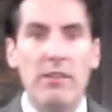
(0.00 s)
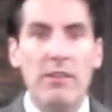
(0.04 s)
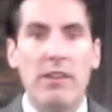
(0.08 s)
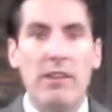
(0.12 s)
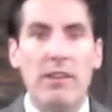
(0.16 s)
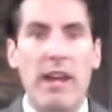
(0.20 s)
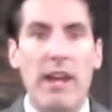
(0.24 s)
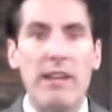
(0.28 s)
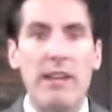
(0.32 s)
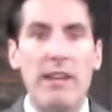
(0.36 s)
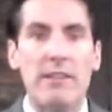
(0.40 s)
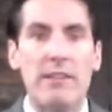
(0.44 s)

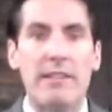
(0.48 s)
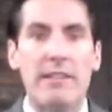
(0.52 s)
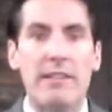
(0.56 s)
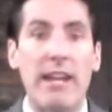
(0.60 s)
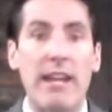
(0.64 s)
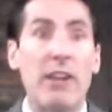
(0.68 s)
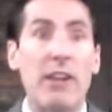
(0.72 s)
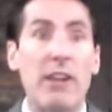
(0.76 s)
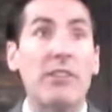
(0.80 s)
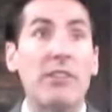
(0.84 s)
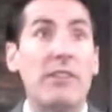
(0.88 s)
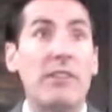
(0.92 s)
Okay,
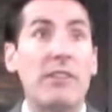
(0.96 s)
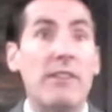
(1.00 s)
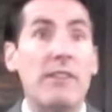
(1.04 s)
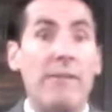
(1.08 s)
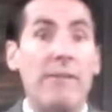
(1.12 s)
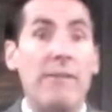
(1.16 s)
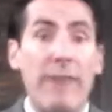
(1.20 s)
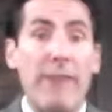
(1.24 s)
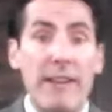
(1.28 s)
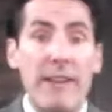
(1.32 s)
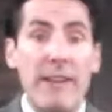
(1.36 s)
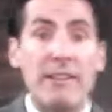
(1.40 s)
sales is a
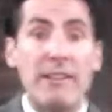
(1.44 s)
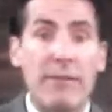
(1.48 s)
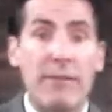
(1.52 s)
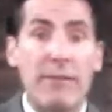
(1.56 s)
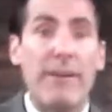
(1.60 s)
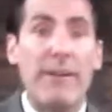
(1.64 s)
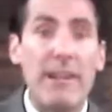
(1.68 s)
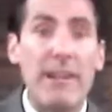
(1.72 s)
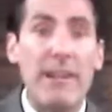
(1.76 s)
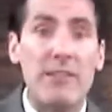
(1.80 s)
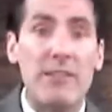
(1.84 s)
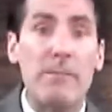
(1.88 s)

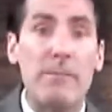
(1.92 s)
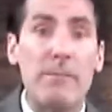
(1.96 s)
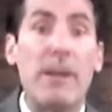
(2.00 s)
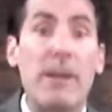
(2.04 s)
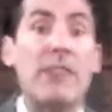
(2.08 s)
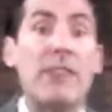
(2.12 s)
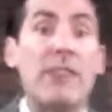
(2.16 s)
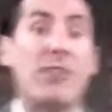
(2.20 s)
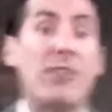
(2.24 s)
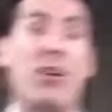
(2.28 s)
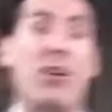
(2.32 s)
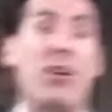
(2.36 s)
face-to-face, but
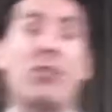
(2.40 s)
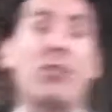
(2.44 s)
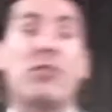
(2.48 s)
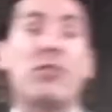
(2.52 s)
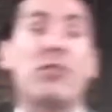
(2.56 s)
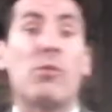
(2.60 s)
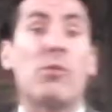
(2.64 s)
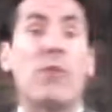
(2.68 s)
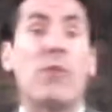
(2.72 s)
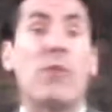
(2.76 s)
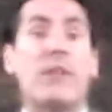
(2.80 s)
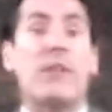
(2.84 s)
it's
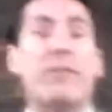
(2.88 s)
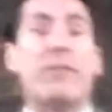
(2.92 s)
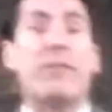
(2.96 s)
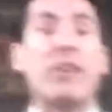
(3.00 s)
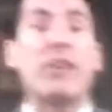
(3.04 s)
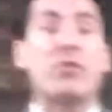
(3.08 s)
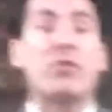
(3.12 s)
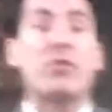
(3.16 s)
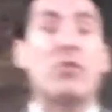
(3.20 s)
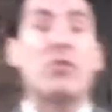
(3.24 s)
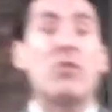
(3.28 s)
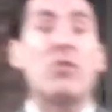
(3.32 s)
also, what if
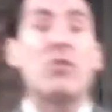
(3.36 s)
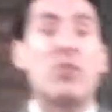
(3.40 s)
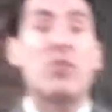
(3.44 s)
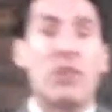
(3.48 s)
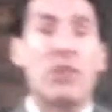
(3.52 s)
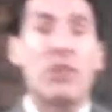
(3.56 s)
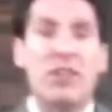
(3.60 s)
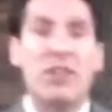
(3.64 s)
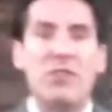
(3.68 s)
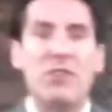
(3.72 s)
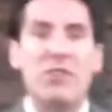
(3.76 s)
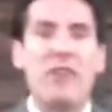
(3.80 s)
they're
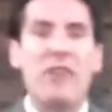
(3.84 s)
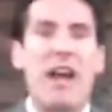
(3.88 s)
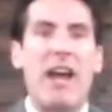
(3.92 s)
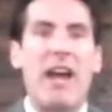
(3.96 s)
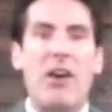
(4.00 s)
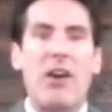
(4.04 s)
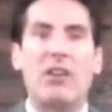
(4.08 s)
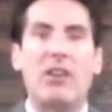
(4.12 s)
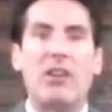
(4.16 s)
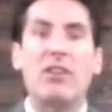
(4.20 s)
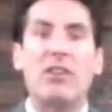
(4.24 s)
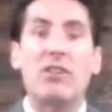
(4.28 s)
Googling you
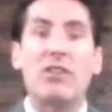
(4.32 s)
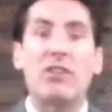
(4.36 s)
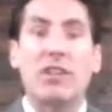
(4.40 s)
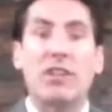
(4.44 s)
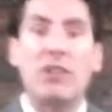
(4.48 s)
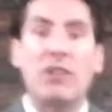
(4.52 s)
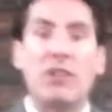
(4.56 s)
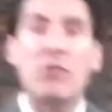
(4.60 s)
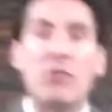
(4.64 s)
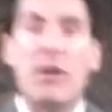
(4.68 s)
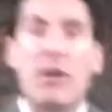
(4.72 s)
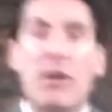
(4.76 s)
now and
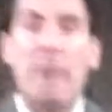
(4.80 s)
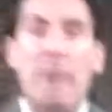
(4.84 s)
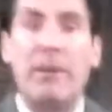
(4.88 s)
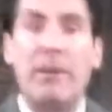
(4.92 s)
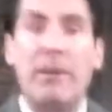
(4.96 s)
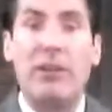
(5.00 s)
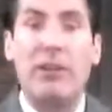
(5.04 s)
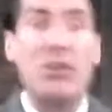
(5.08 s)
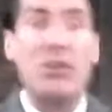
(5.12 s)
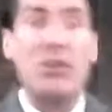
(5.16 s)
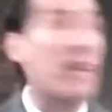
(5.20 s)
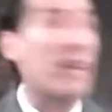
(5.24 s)
looking you up
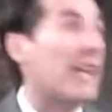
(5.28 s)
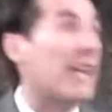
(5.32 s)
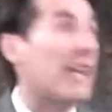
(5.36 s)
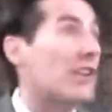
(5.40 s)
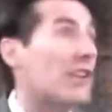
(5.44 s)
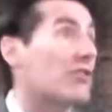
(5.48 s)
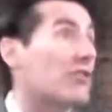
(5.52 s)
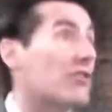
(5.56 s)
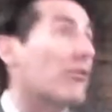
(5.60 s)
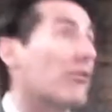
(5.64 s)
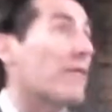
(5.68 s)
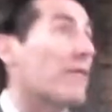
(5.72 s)
and looking
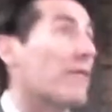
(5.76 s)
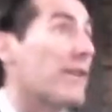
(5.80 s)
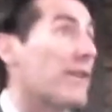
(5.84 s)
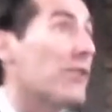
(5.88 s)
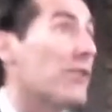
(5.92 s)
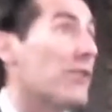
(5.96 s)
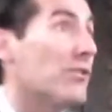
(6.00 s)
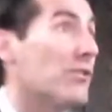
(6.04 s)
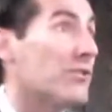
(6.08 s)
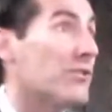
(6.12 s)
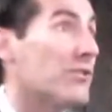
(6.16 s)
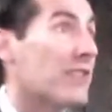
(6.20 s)
at your
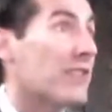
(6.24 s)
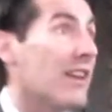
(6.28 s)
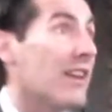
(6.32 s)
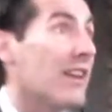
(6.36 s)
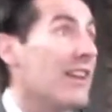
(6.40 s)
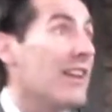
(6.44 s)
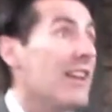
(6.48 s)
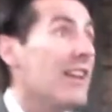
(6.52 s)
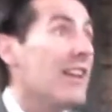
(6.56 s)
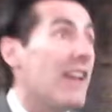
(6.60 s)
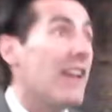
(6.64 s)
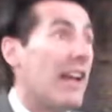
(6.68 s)
reviews
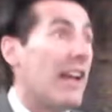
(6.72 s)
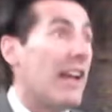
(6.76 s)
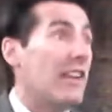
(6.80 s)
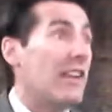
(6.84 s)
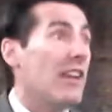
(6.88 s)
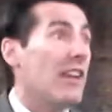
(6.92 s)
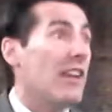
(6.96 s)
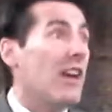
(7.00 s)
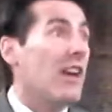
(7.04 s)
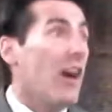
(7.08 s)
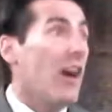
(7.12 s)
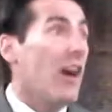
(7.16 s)
and
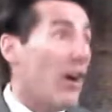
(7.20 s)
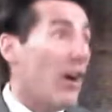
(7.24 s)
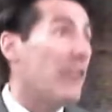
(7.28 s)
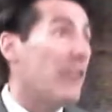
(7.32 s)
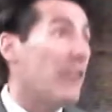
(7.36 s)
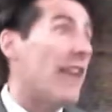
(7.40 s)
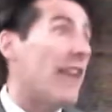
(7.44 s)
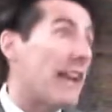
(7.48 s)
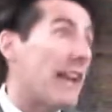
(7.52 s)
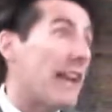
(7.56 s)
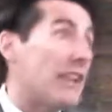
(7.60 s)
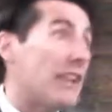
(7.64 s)
all
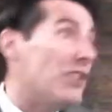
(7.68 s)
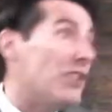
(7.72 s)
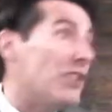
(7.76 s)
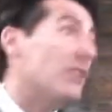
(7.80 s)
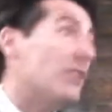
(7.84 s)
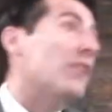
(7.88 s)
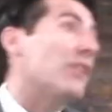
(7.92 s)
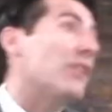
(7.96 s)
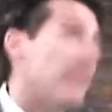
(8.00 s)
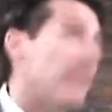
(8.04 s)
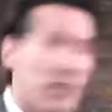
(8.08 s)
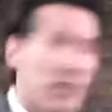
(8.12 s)
that, and you
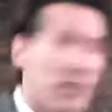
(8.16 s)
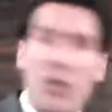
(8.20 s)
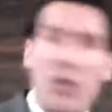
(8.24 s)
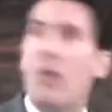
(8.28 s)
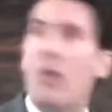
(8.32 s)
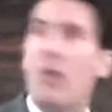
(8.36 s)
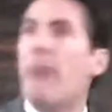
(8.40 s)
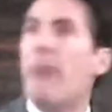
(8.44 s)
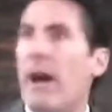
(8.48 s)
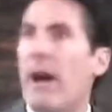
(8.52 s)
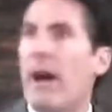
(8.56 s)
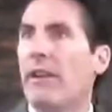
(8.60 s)
don't even
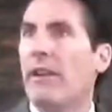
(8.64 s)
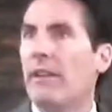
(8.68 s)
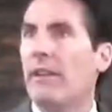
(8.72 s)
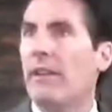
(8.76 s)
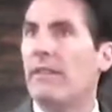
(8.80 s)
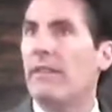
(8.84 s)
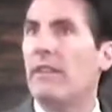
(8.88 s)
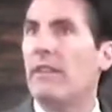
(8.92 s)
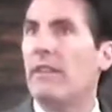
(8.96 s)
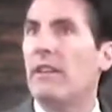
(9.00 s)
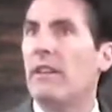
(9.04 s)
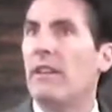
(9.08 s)
know about
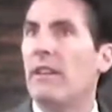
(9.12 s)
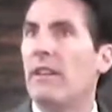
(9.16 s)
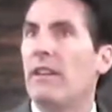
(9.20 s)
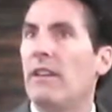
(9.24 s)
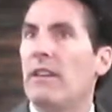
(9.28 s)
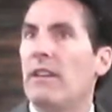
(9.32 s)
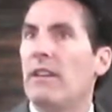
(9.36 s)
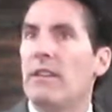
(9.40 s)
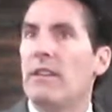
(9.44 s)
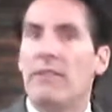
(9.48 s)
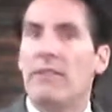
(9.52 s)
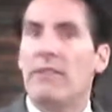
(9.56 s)

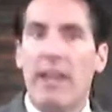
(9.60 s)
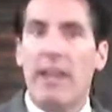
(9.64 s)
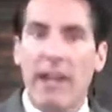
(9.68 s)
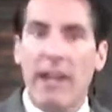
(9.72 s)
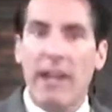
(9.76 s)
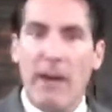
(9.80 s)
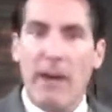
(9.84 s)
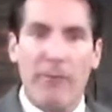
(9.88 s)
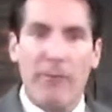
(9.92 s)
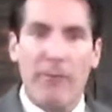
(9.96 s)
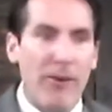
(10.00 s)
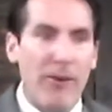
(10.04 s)
it? Is that
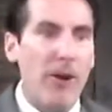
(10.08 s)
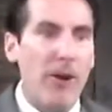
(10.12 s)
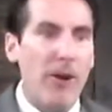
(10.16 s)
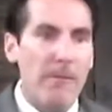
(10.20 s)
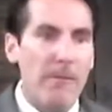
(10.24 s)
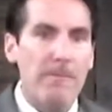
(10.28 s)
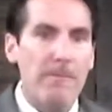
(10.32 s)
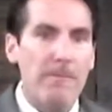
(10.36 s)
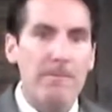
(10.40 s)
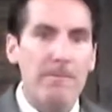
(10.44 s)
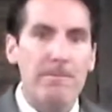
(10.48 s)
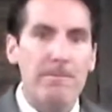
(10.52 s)

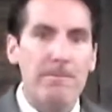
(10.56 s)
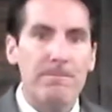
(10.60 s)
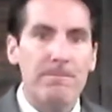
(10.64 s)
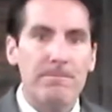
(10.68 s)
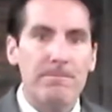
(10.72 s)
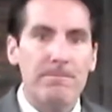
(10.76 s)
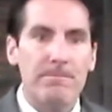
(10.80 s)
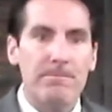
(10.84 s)
helpful?